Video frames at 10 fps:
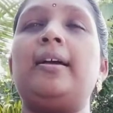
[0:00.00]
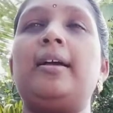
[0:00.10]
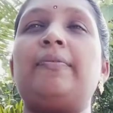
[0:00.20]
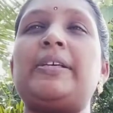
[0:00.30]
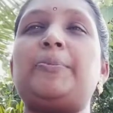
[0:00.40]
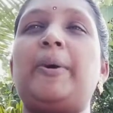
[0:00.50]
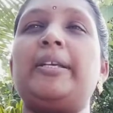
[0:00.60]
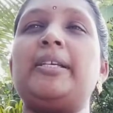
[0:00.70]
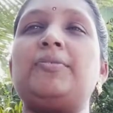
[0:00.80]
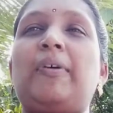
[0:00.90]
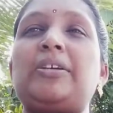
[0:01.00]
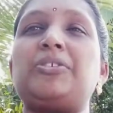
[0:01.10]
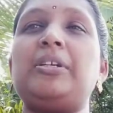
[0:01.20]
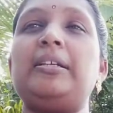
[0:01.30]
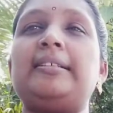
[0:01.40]
First point is
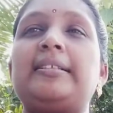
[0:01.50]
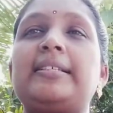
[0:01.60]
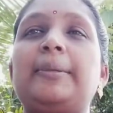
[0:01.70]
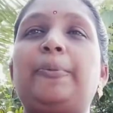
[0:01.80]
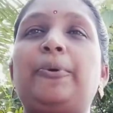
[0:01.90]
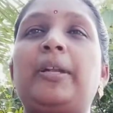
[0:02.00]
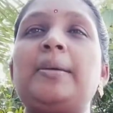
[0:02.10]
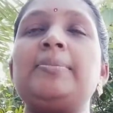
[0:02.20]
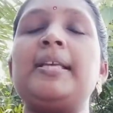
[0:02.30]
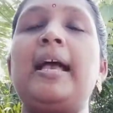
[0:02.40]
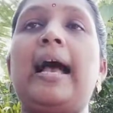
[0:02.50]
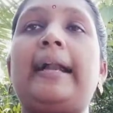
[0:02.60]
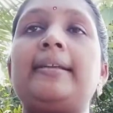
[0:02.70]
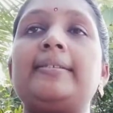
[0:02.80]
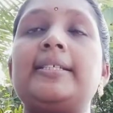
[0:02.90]
functional literacy programs,
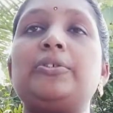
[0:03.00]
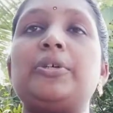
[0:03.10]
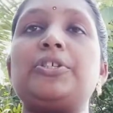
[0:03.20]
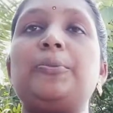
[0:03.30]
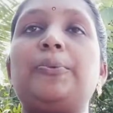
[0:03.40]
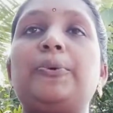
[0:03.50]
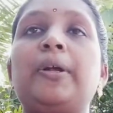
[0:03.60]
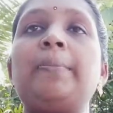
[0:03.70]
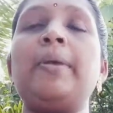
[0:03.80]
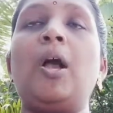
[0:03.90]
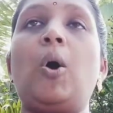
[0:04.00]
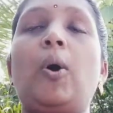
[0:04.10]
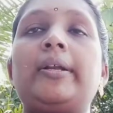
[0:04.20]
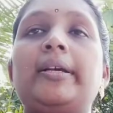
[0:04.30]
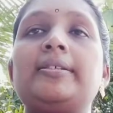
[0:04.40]
adult education program,
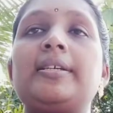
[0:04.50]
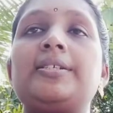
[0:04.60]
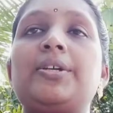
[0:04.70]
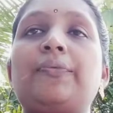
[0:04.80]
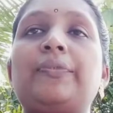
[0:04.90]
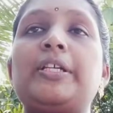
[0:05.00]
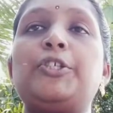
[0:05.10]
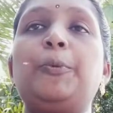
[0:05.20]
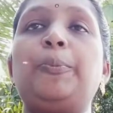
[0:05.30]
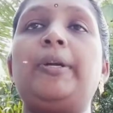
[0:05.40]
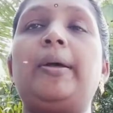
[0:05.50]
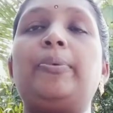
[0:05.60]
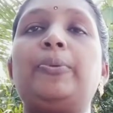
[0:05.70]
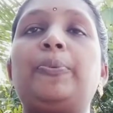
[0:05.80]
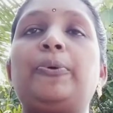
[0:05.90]
organization of
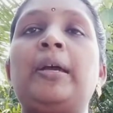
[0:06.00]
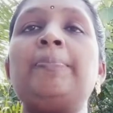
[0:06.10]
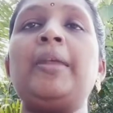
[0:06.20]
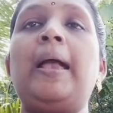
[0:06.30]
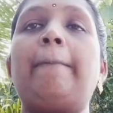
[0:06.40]
SUPW program,